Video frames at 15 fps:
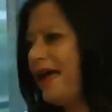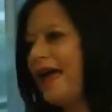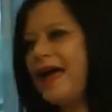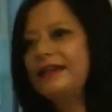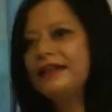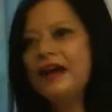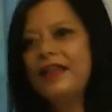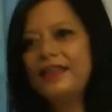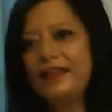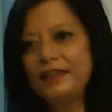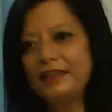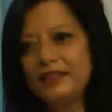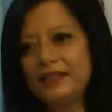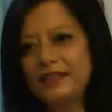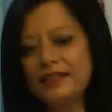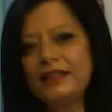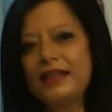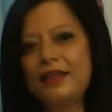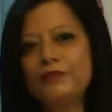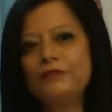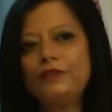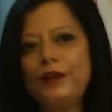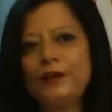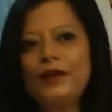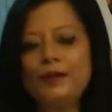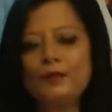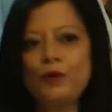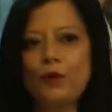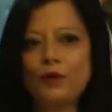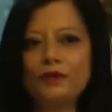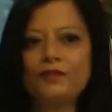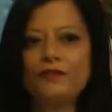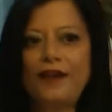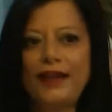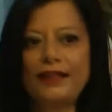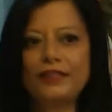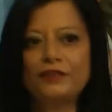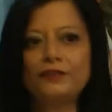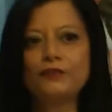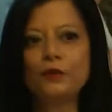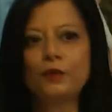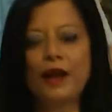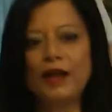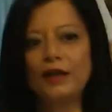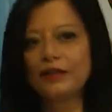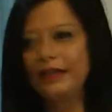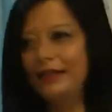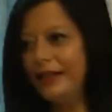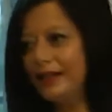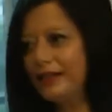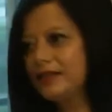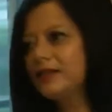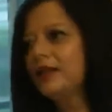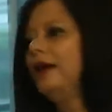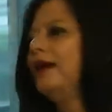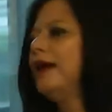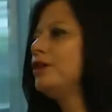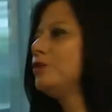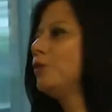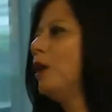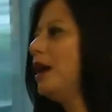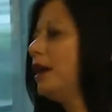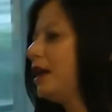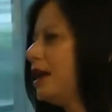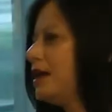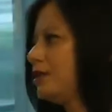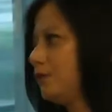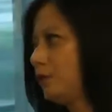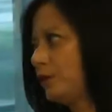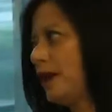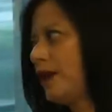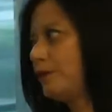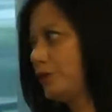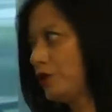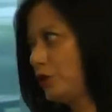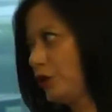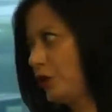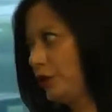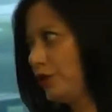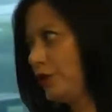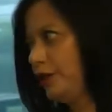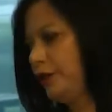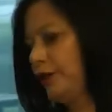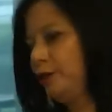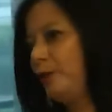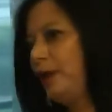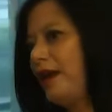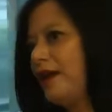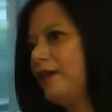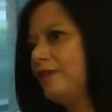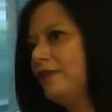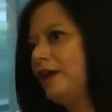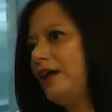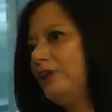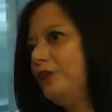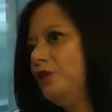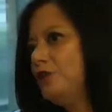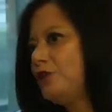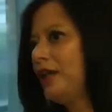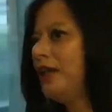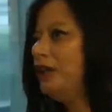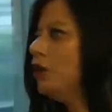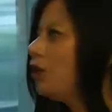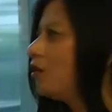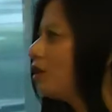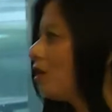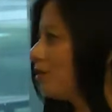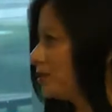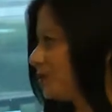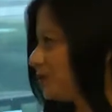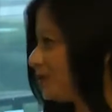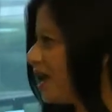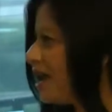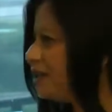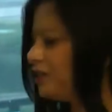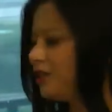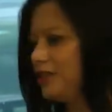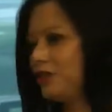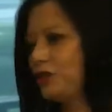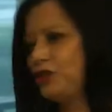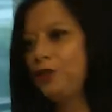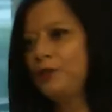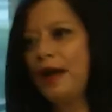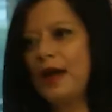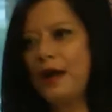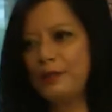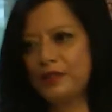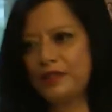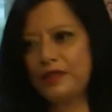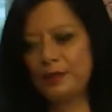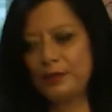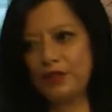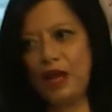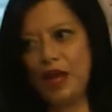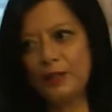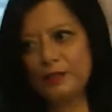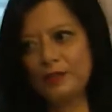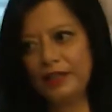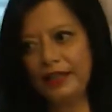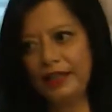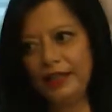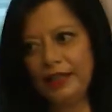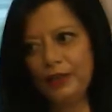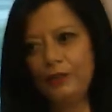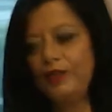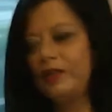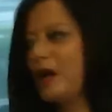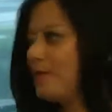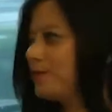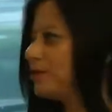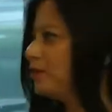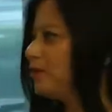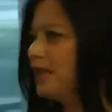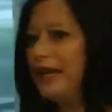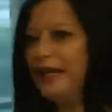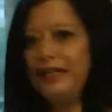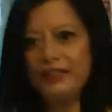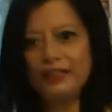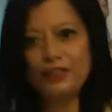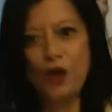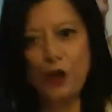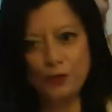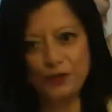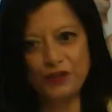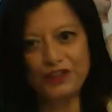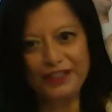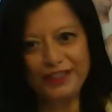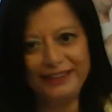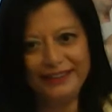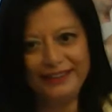And I think this is another very important factor for our clinics as well as for our research. We have unusually long consultations, 2 hours sometimes, with cups of tea and toast.